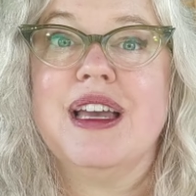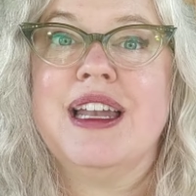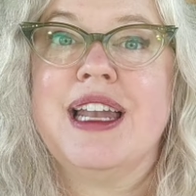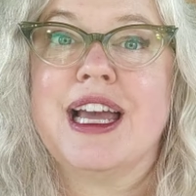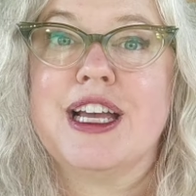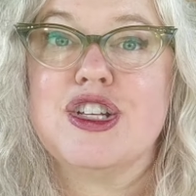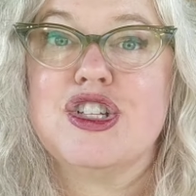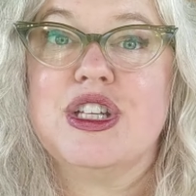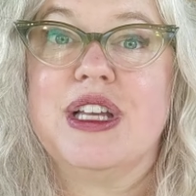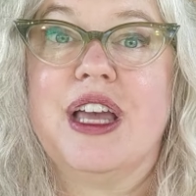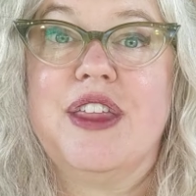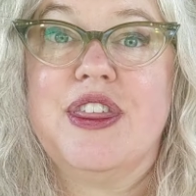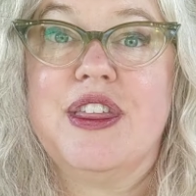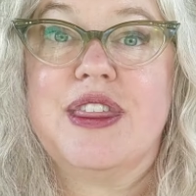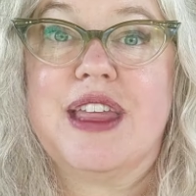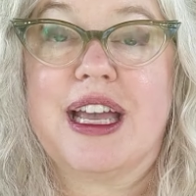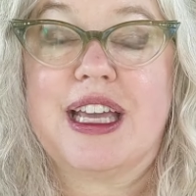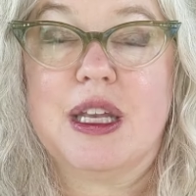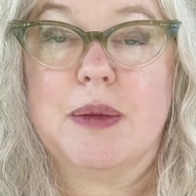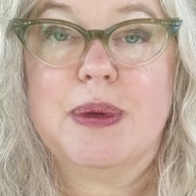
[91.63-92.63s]
And actually, I
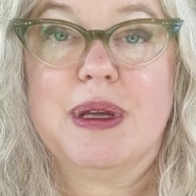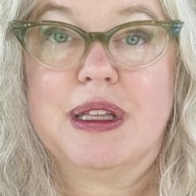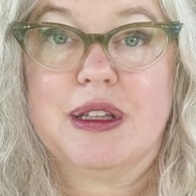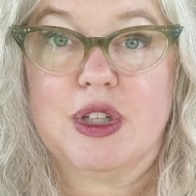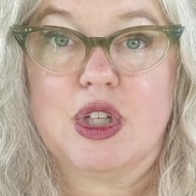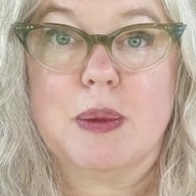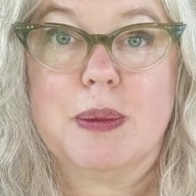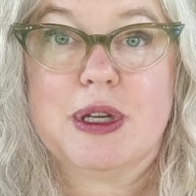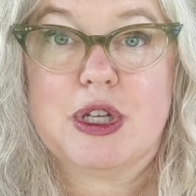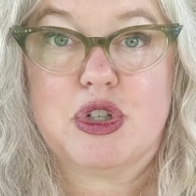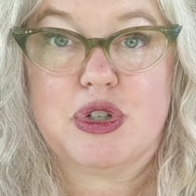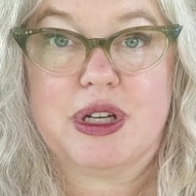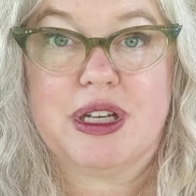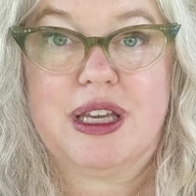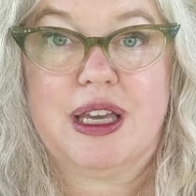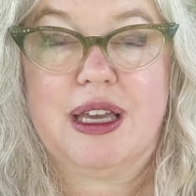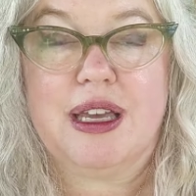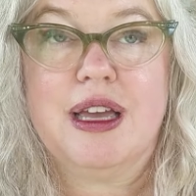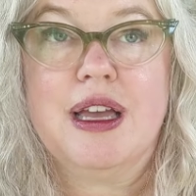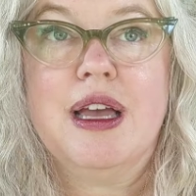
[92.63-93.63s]
think that can be a little bit
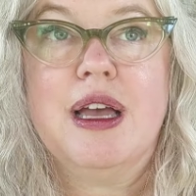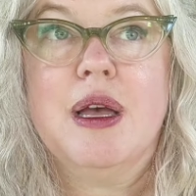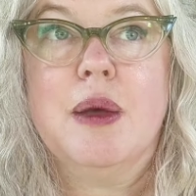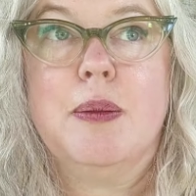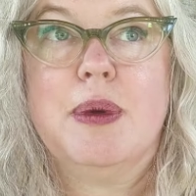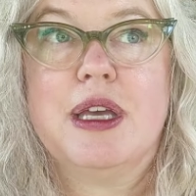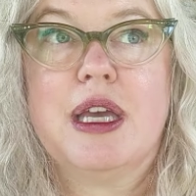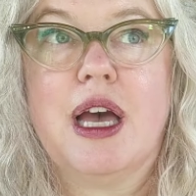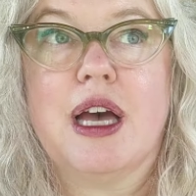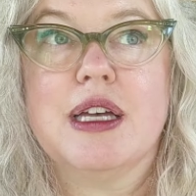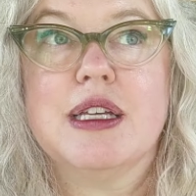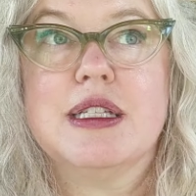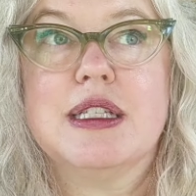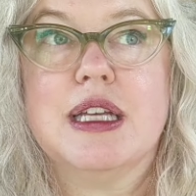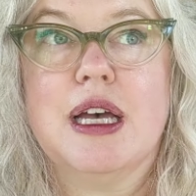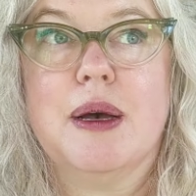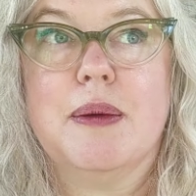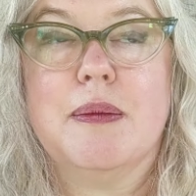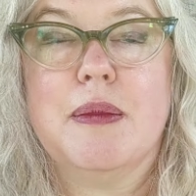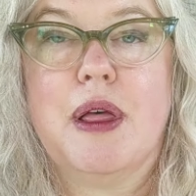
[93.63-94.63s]
tricky, because
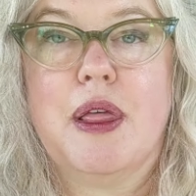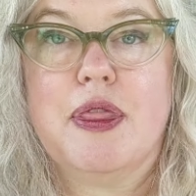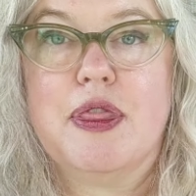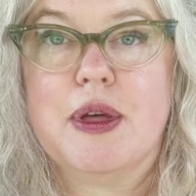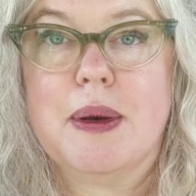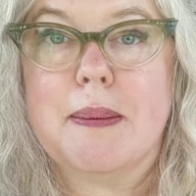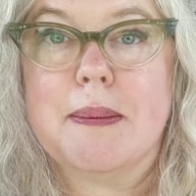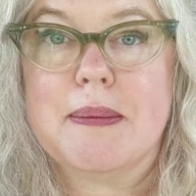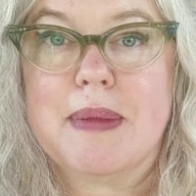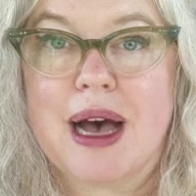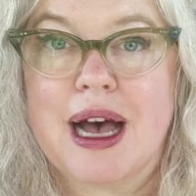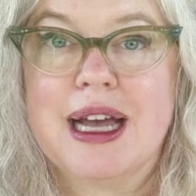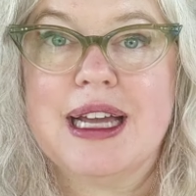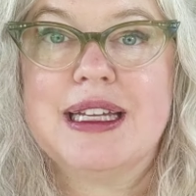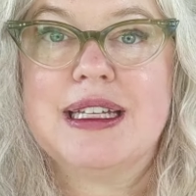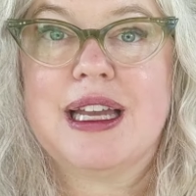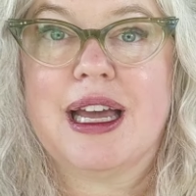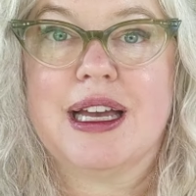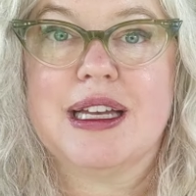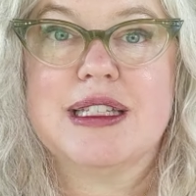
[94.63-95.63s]
the
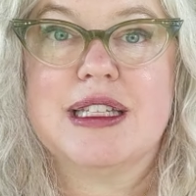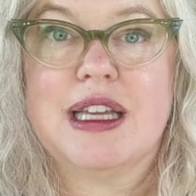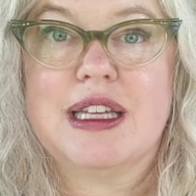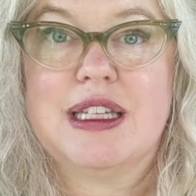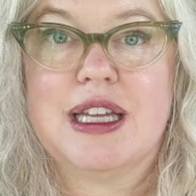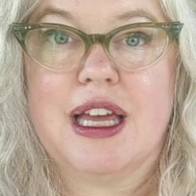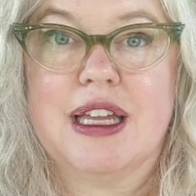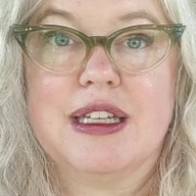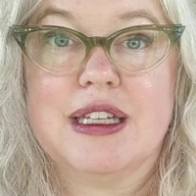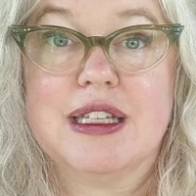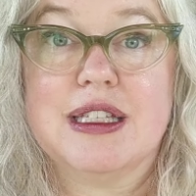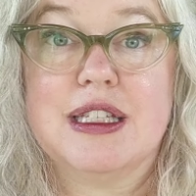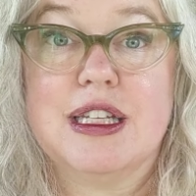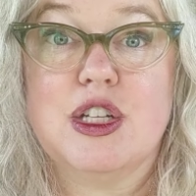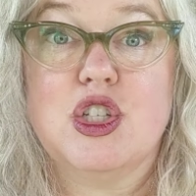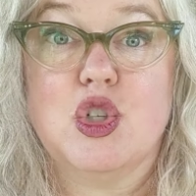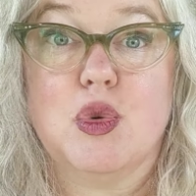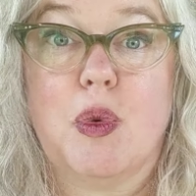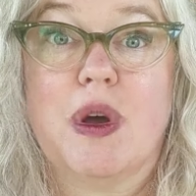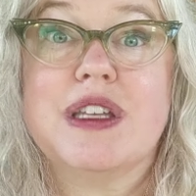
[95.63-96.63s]
mind has a
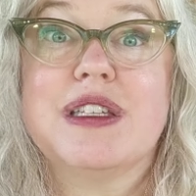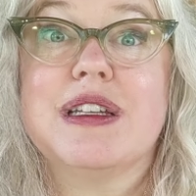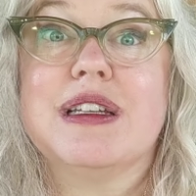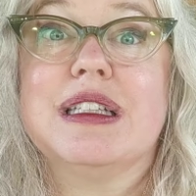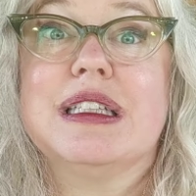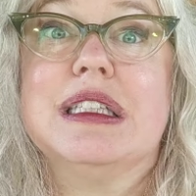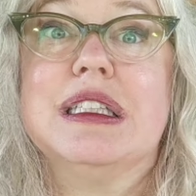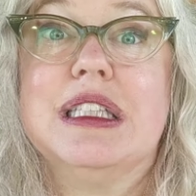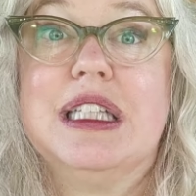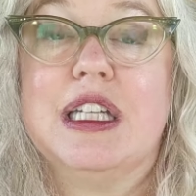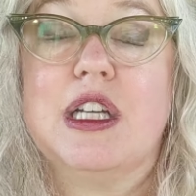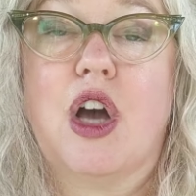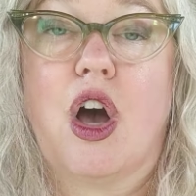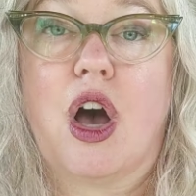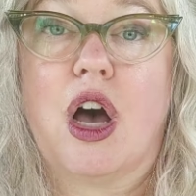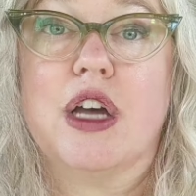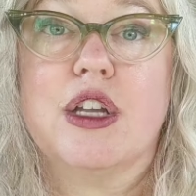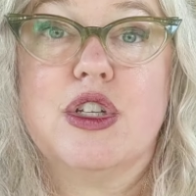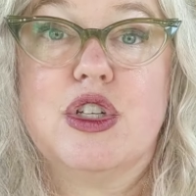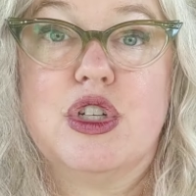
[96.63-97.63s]
tendency to want to cling
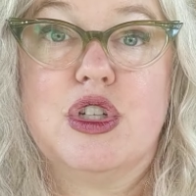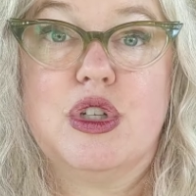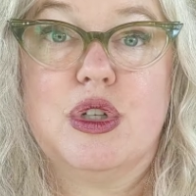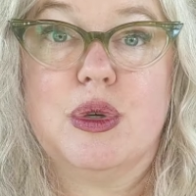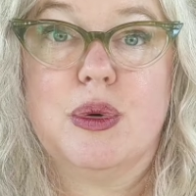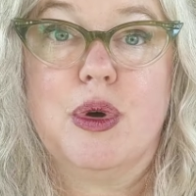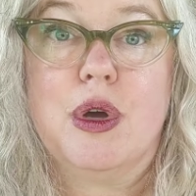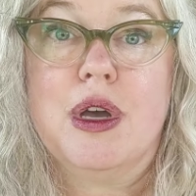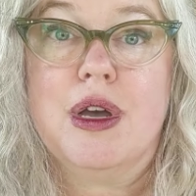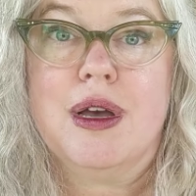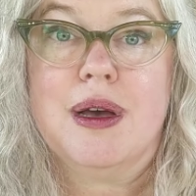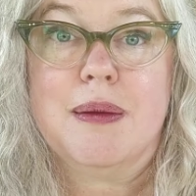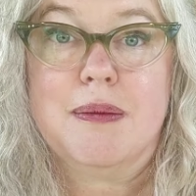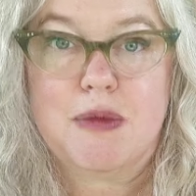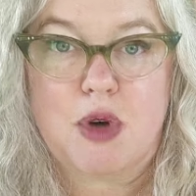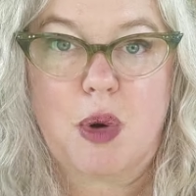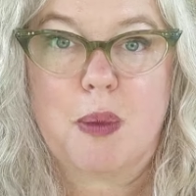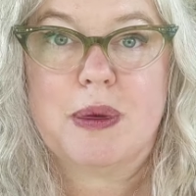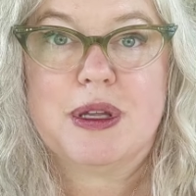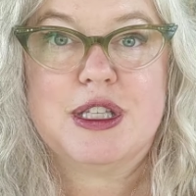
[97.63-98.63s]
on to
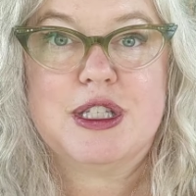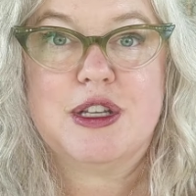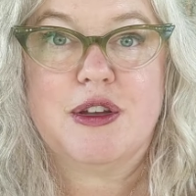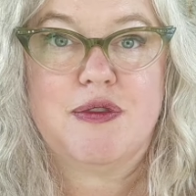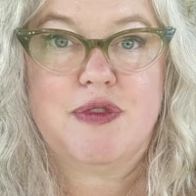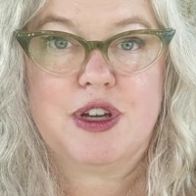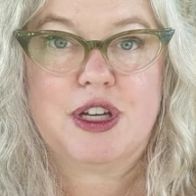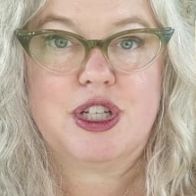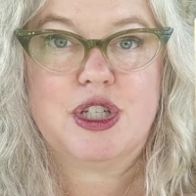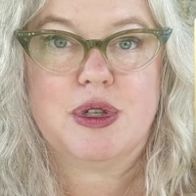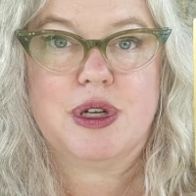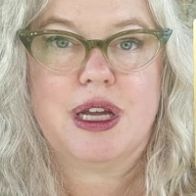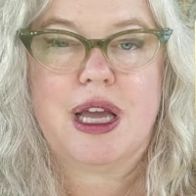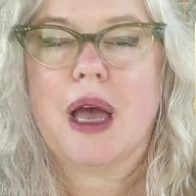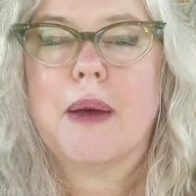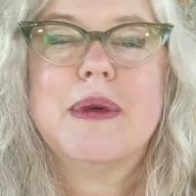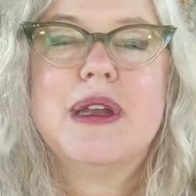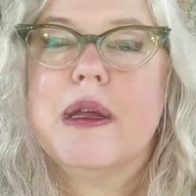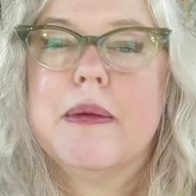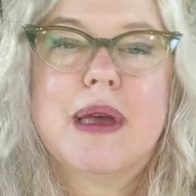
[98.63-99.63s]
moments of victory.
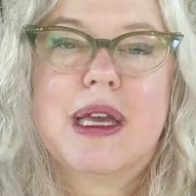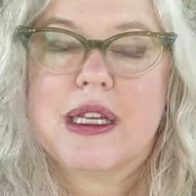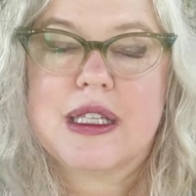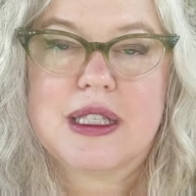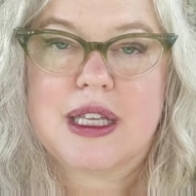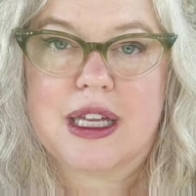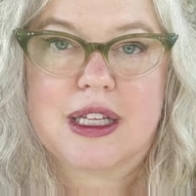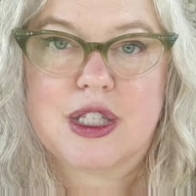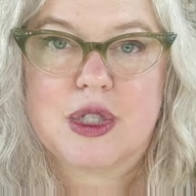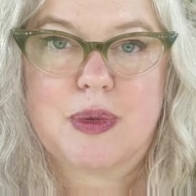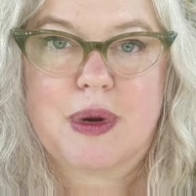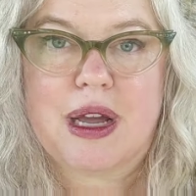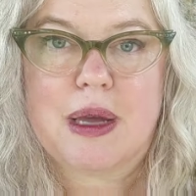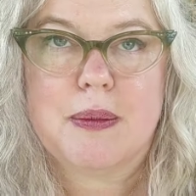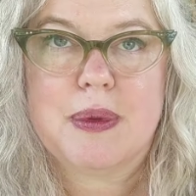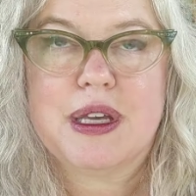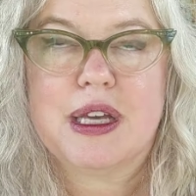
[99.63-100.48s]
I mean, it makes sense, right?